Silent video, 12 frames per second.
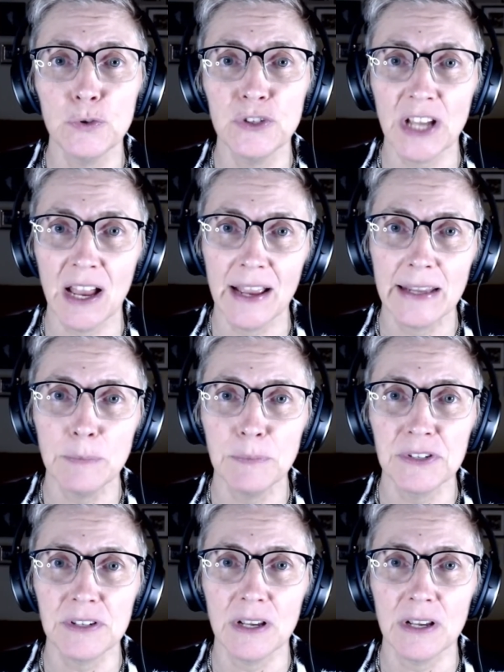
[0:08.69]

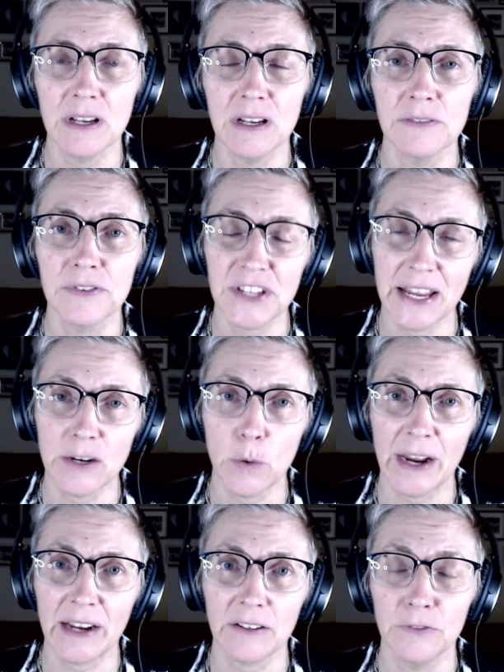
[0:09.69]
types of
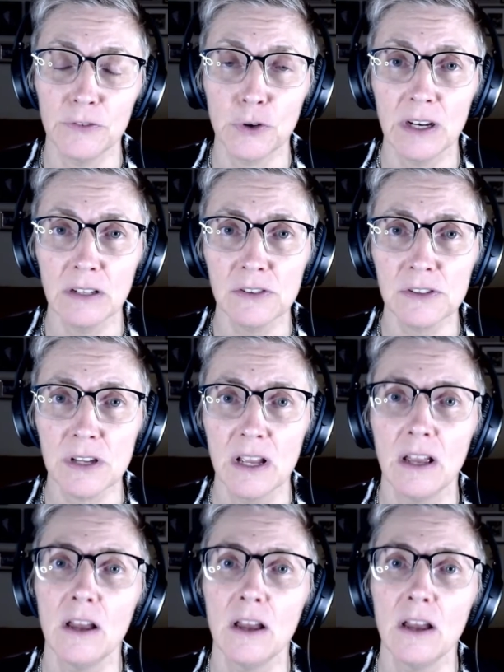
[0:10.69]
psychoactive drugs.